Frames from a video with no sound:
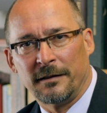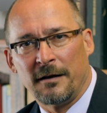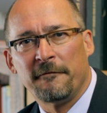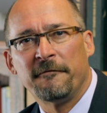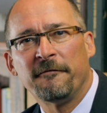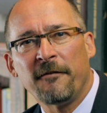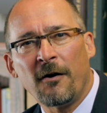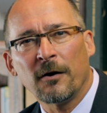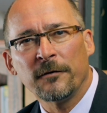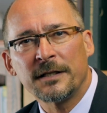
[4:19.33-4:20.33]

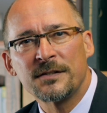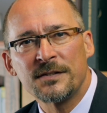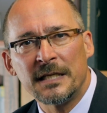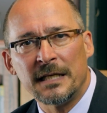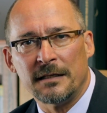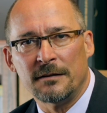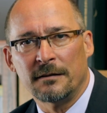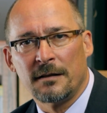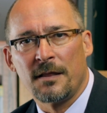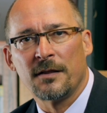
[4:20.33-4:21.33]
far exceed
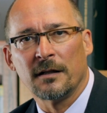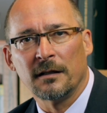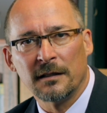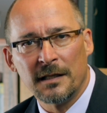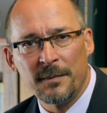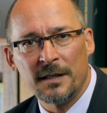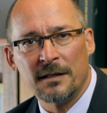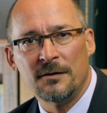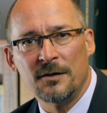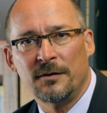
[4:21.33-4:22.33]
the
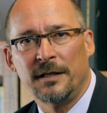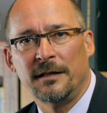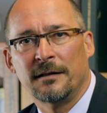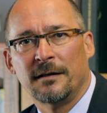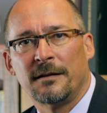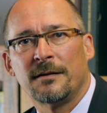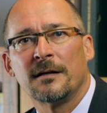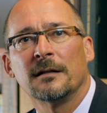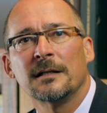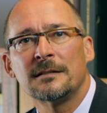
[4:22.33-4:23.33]
limited duty that
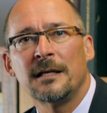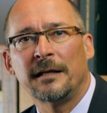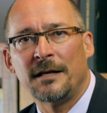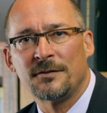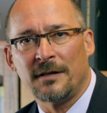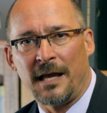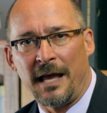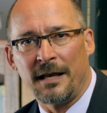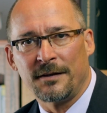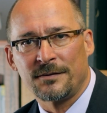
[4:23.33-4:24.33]
a listing agent
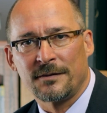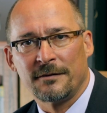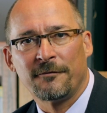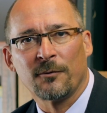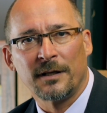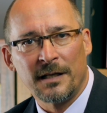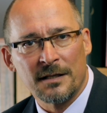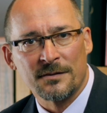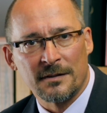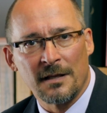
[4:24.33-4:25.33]
has for
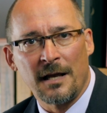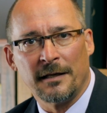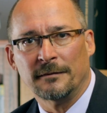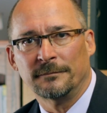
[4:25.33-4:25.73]
its client.